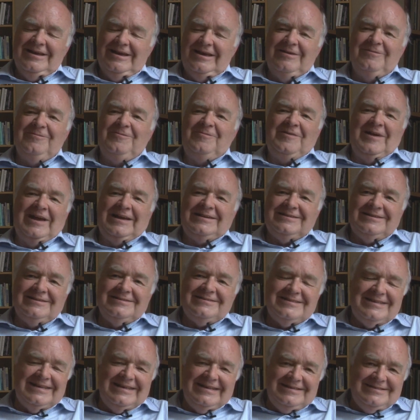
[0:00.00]
In fact,
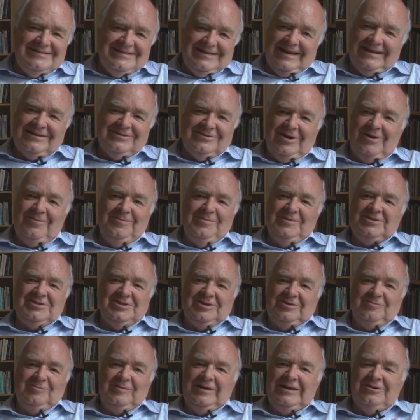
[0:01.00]
it's the exact
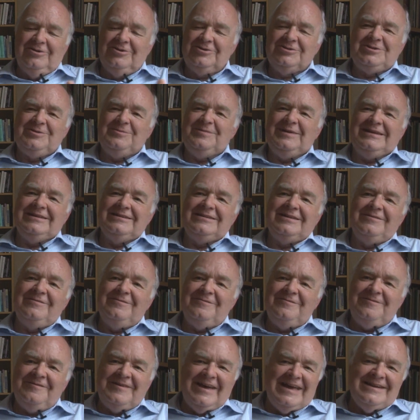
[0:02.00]
opposite. We ought to be at the
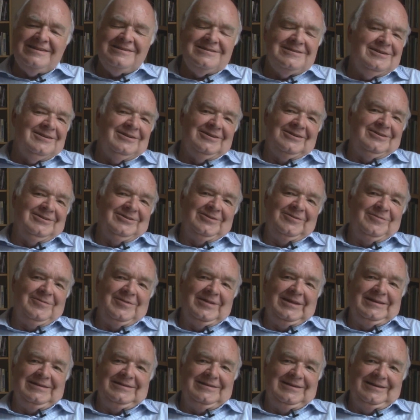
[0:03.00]
vanguard of
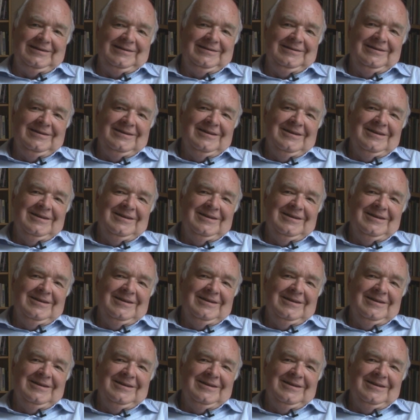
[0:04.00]
thinking.